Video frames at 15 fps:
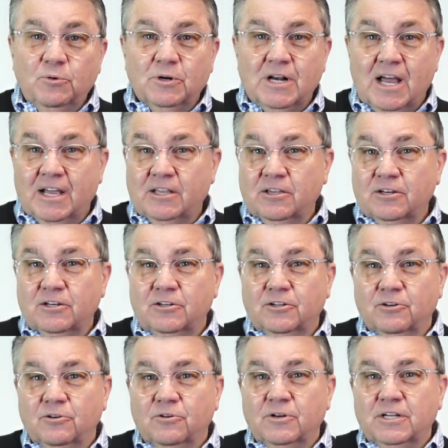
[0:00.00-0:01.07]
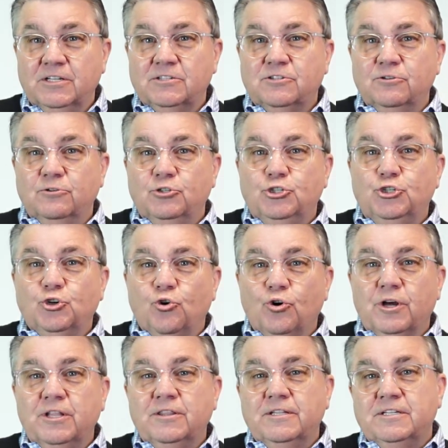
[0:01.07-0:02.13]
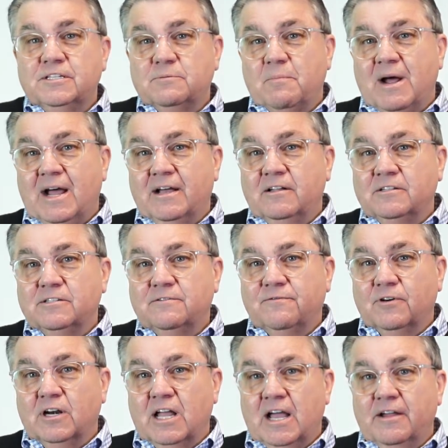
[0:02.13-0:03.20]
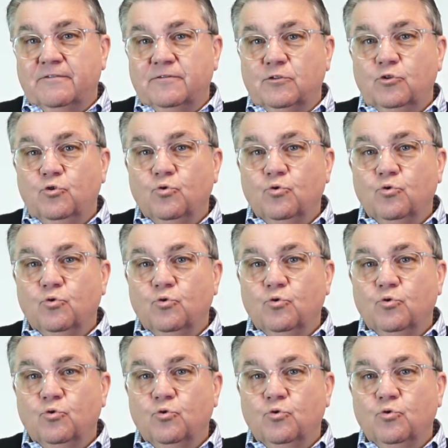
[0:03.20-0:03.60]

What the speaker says: we would like you to do is to join the Smiles for Life